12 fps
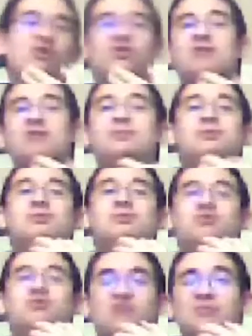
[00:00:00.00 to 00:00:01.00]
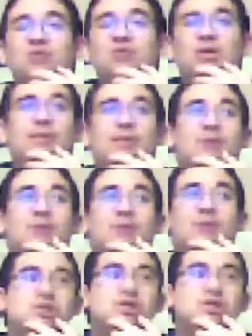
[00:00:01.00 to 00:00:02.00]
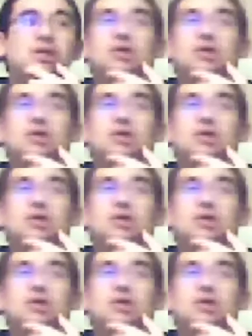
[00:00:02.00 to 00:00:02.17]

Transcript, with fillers: February, February March.